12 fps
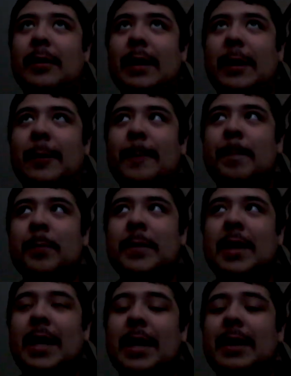right now
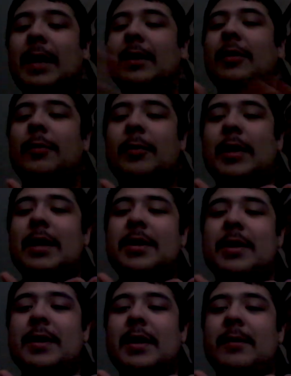and not known what I
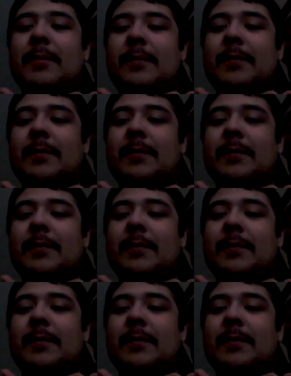just said.